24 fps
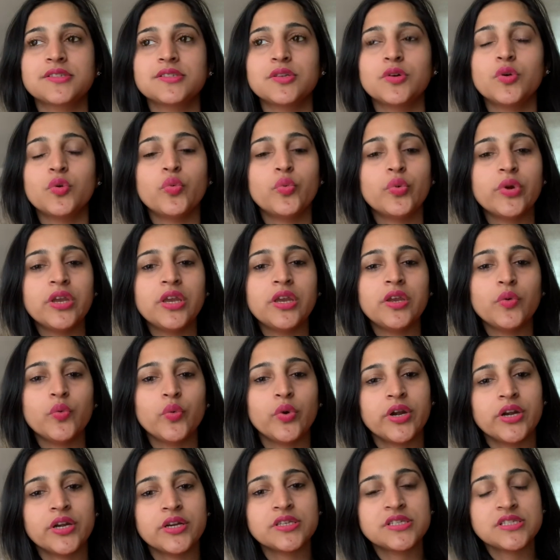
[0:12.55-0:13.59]
So we
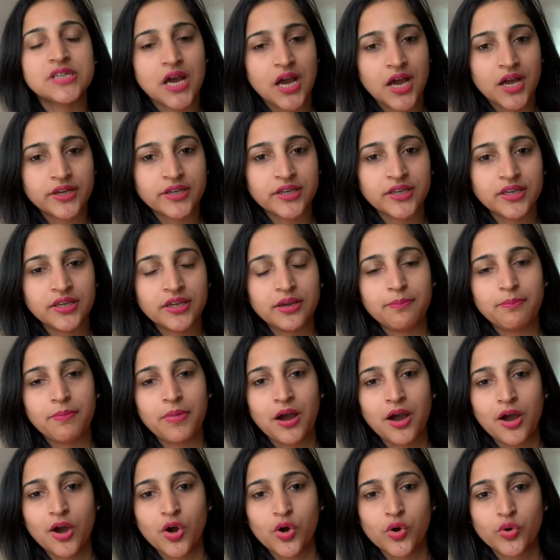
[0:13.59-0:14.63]
were talking
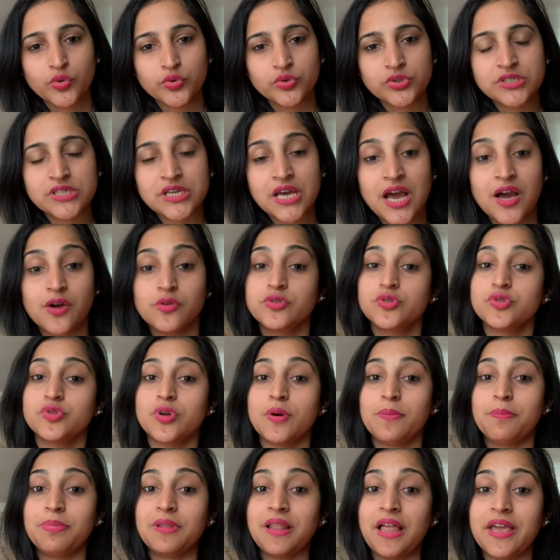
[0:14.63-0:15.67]
about how to
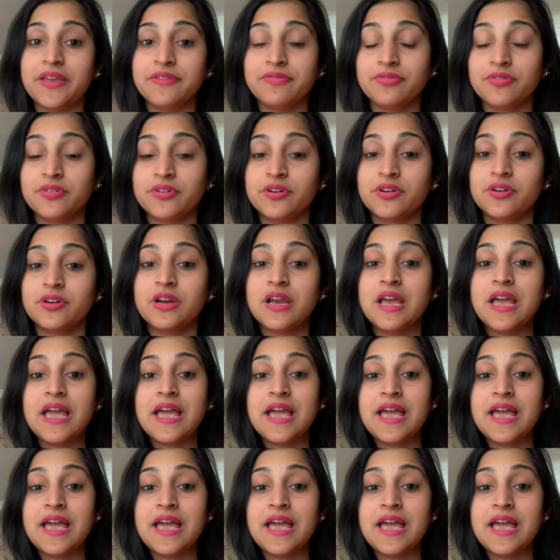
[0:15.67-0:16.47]
apply for